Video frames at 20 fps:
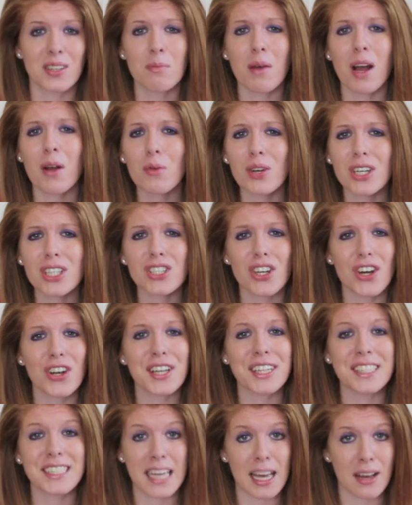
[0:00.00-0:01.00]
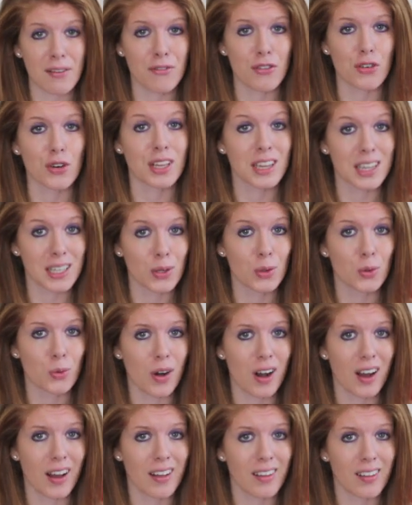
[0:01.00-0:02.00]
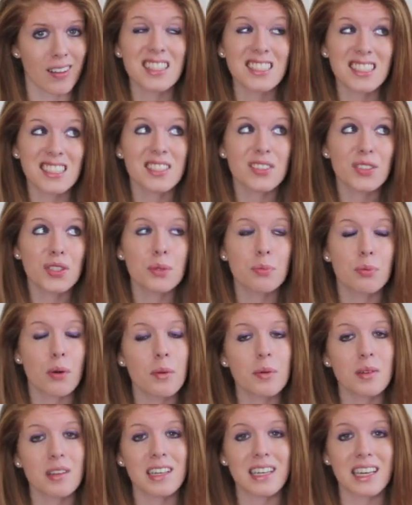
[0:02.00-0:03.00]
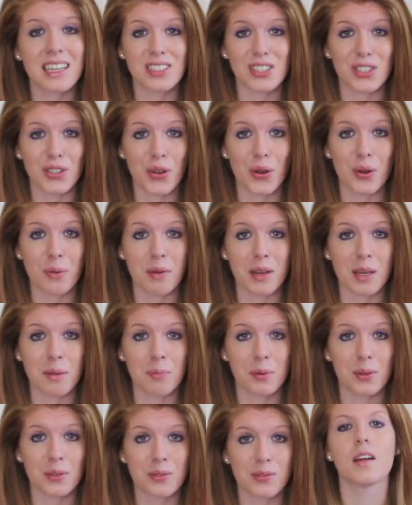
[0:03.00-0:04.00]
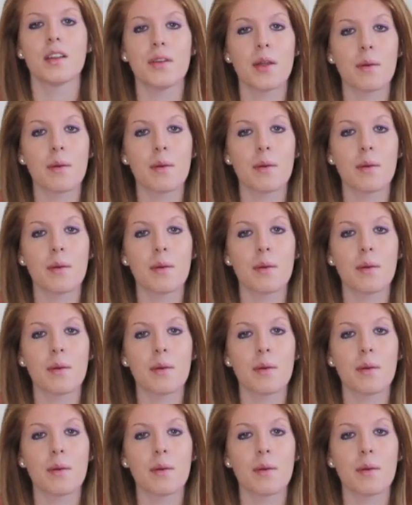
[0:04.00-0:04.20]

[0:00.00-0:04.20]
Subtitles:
you might want to turn it down for a little while, until you properly get to know people.